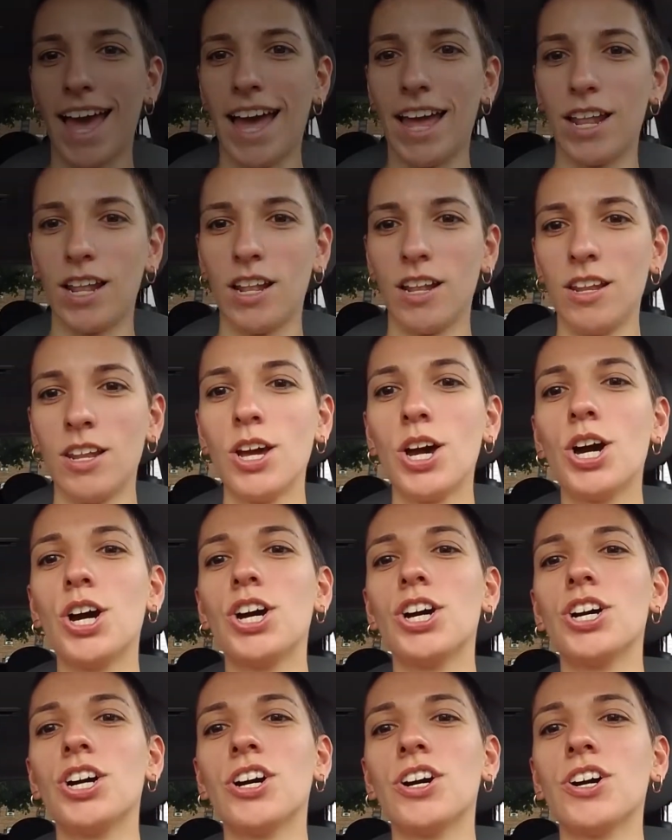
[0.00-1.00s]

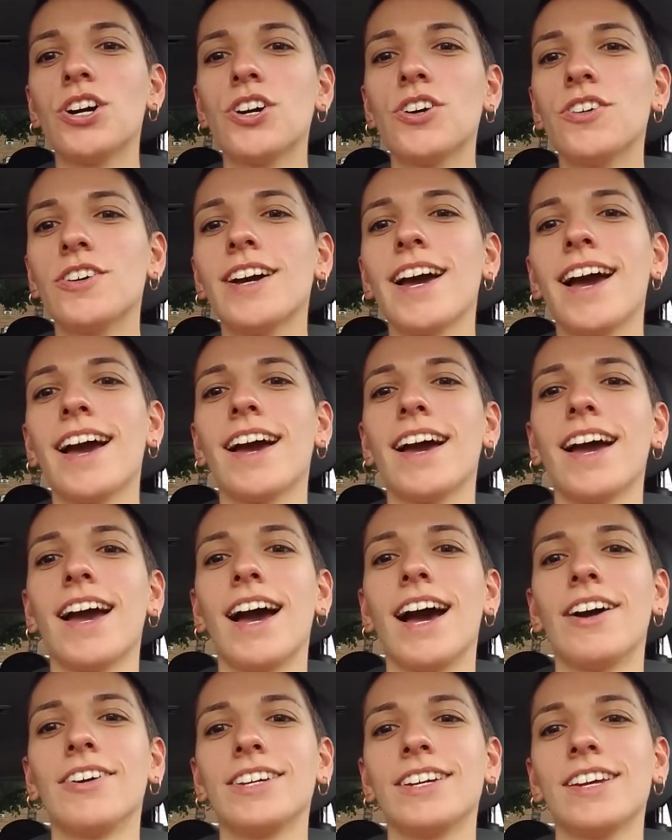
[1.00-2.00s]
Hello!
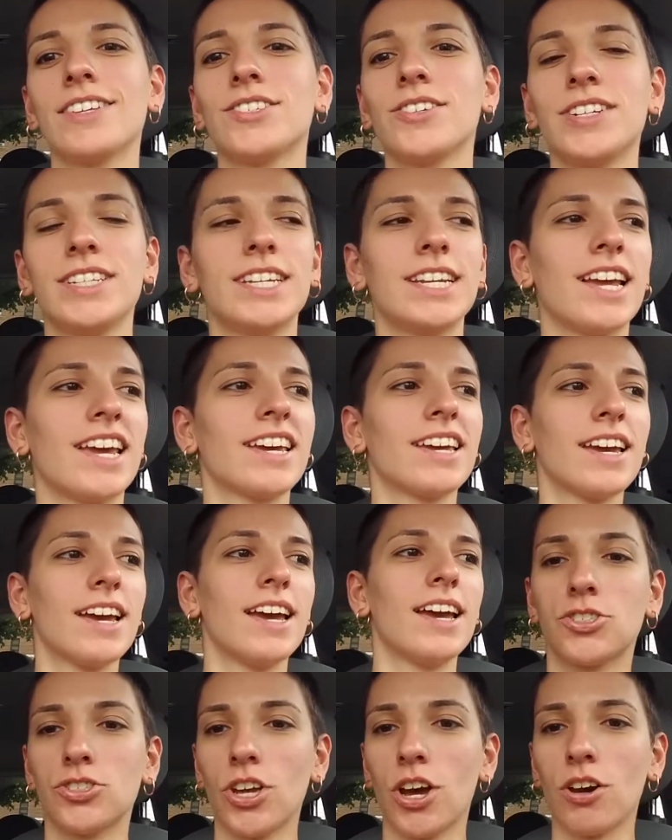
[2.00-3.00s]
How are you guys doing today?
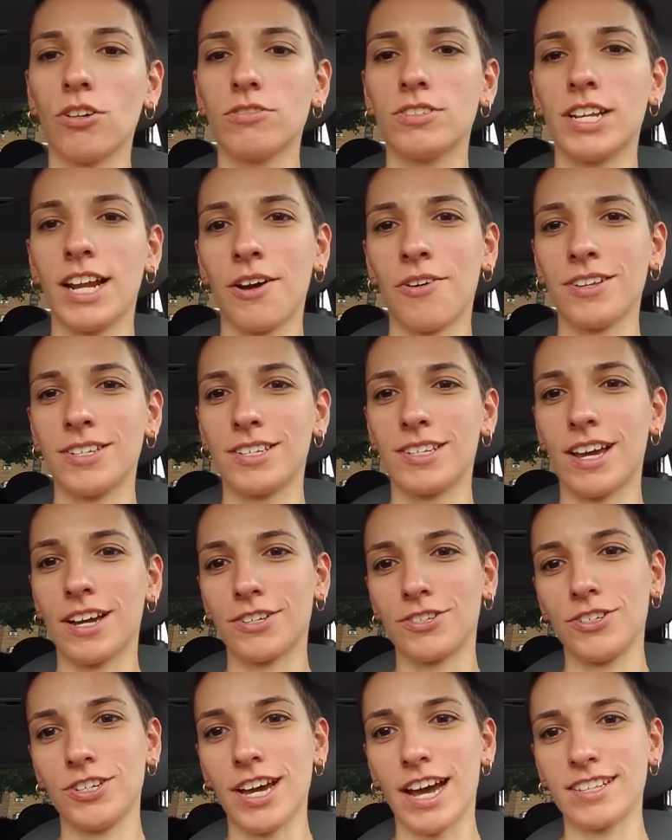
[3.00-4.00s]
So, today I want to
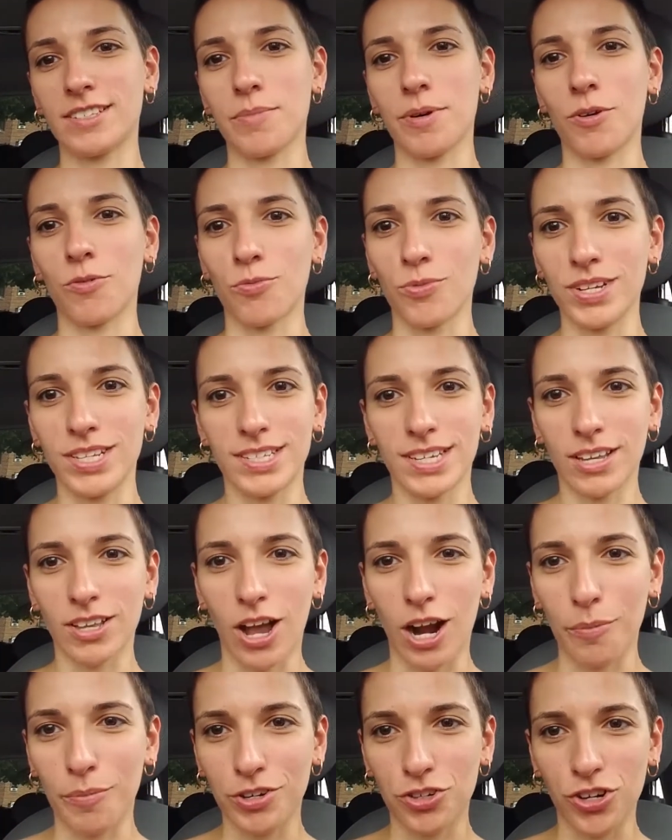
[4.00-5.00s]
talk to you guys about retail
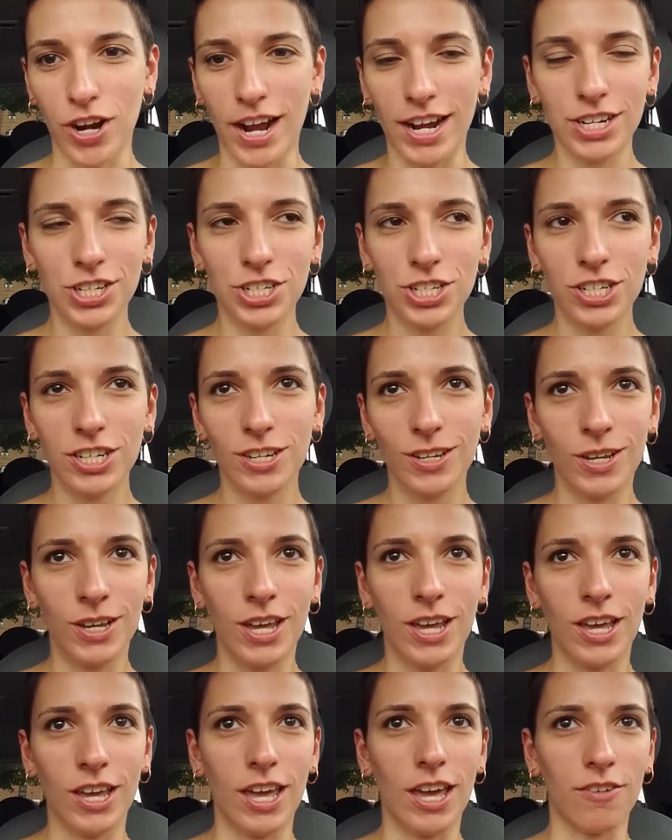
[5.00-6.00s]
arbitrage.
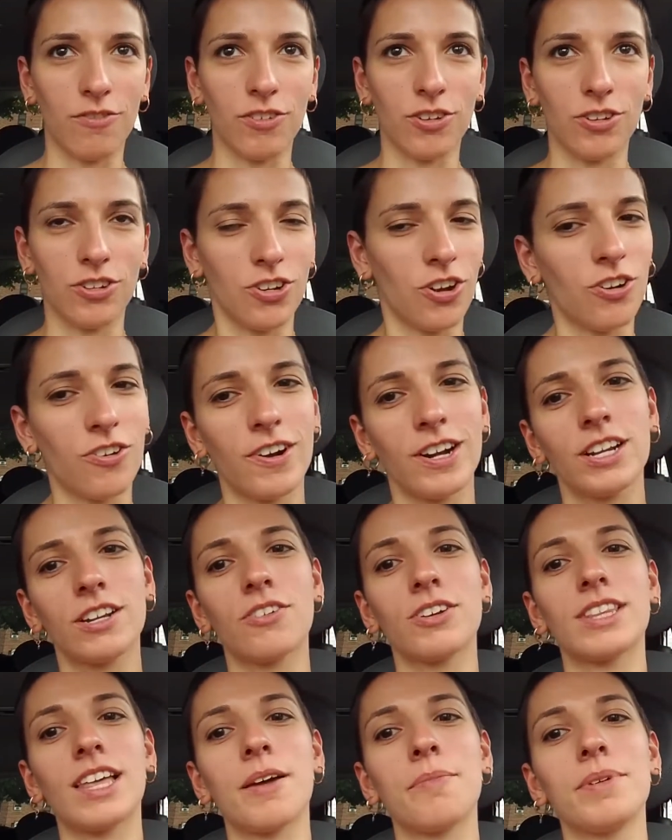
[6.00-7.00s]
If you don't already
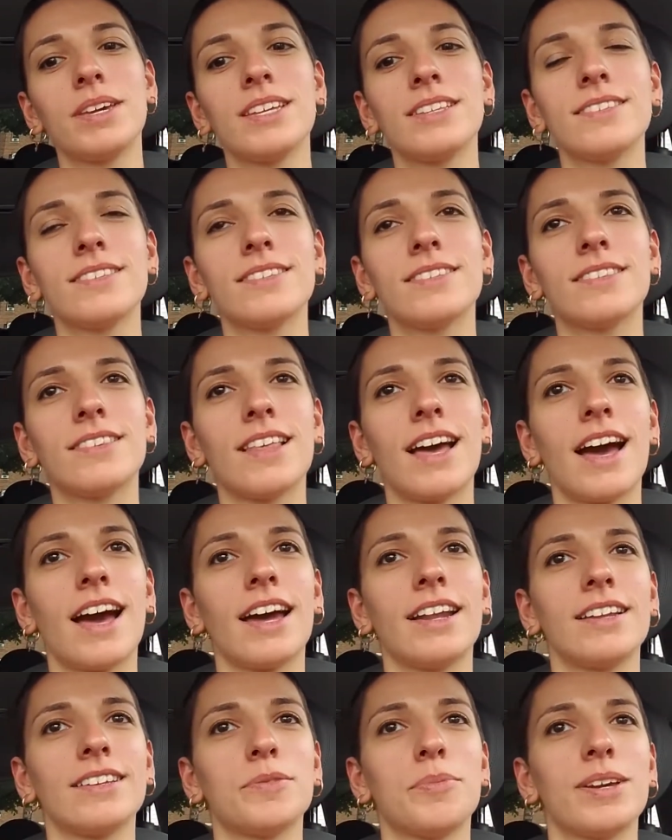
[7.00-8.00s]
know what that means,
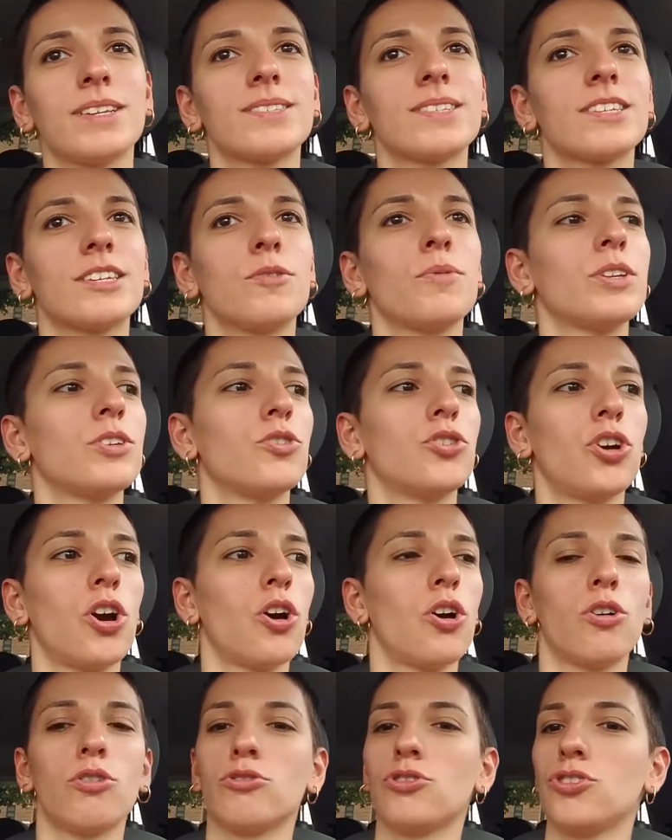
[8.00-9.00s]
that is basically when you
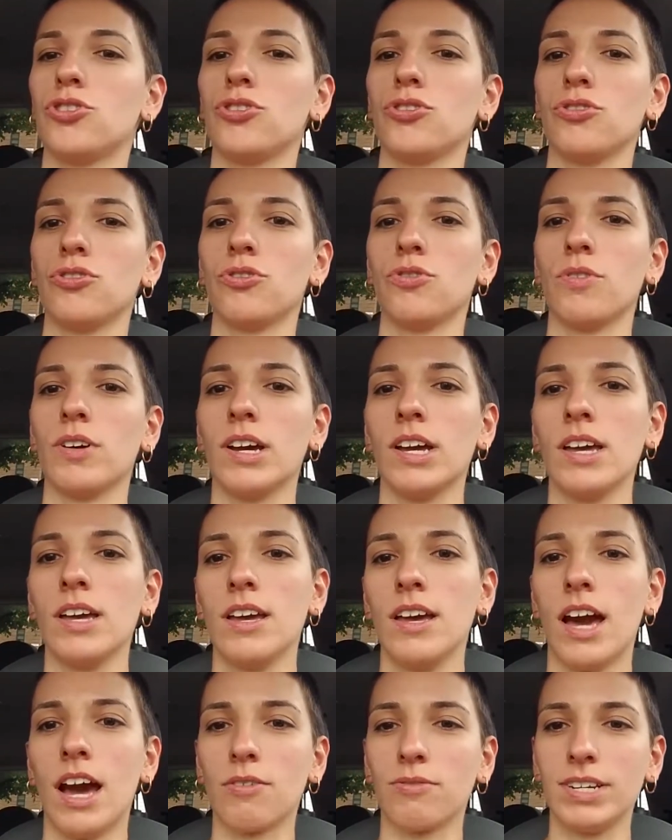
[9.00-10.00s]
go to
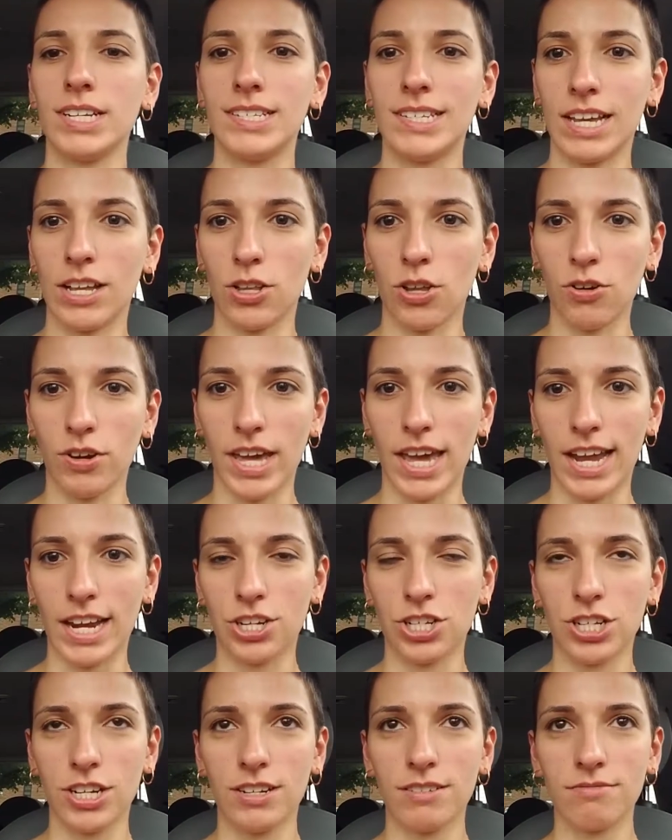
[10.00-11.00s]
a retail
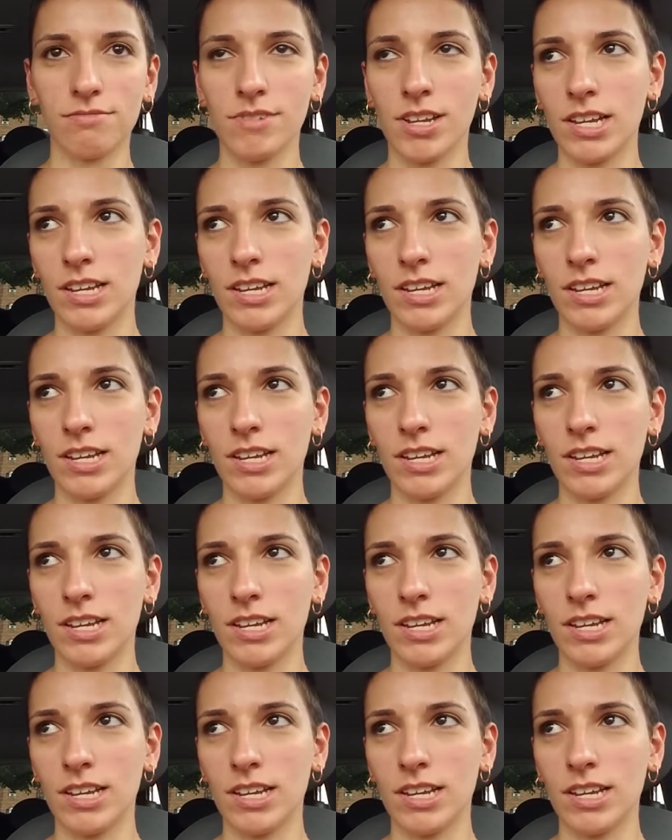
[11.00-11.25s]
location,